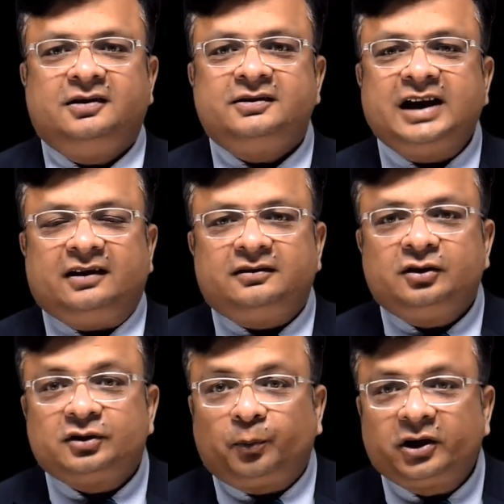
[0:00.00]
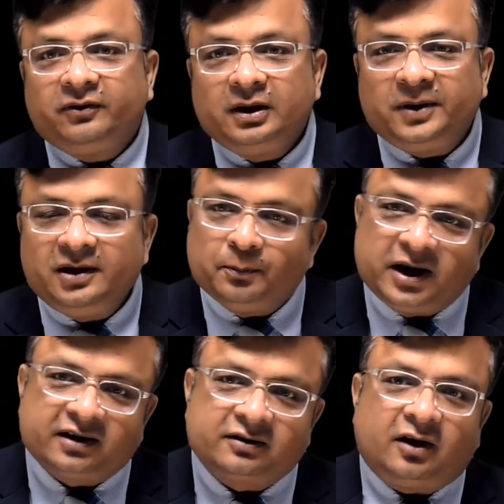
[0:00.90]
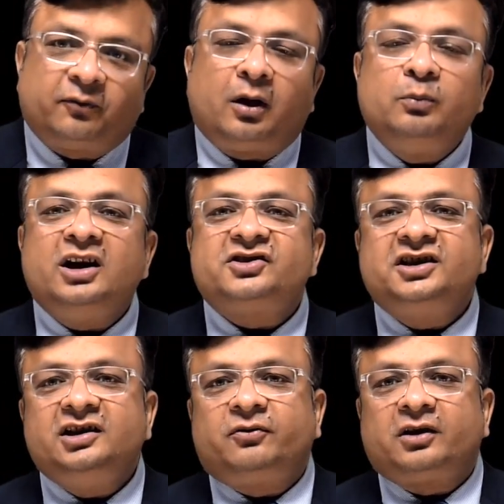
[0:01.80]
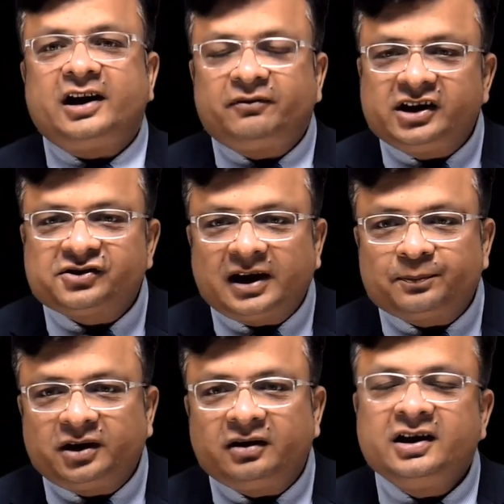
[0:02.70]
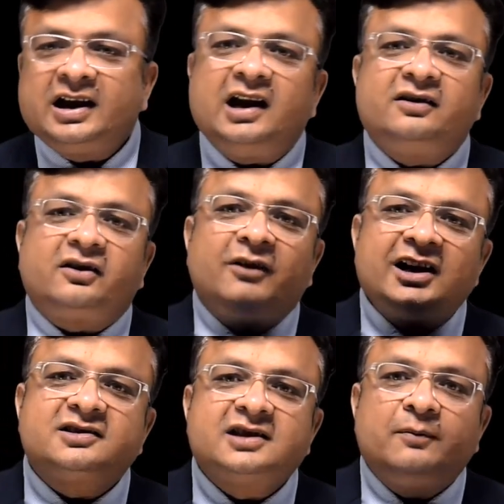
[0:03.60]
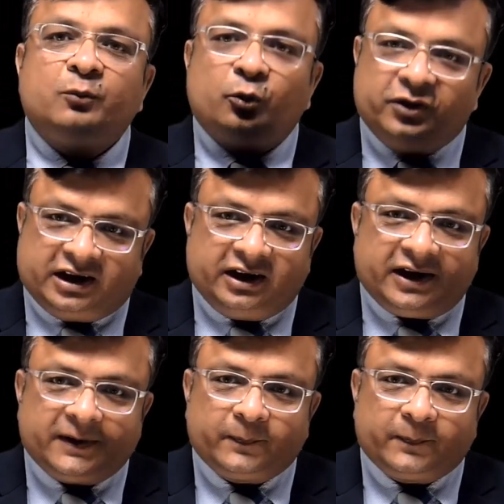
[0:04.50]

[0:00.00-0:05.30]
Then, the point will be make the formula sheet for every chapter and revise them weekly.